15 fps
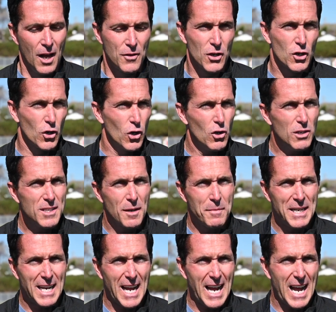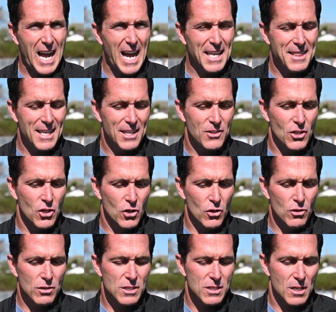The girls, I mean, I think the
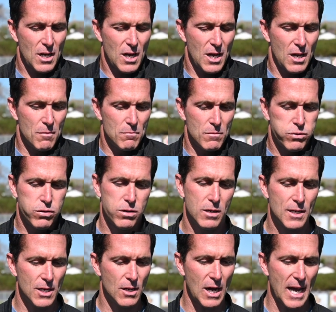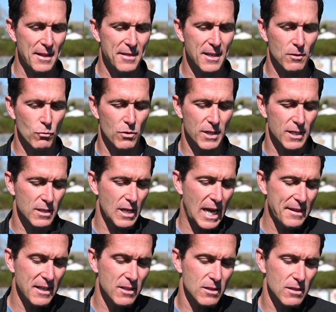girls, you know, I think, well, the,
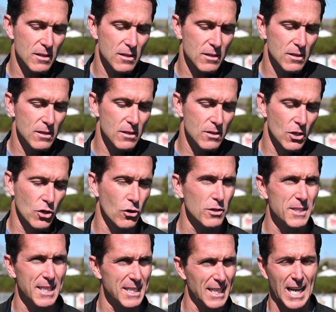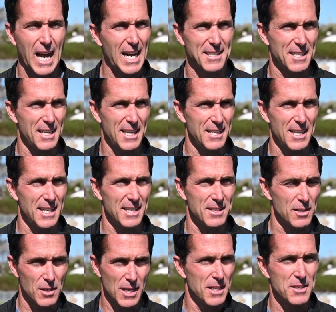I think the girls seeing the guys
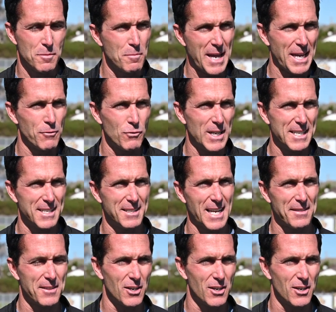is the main reason that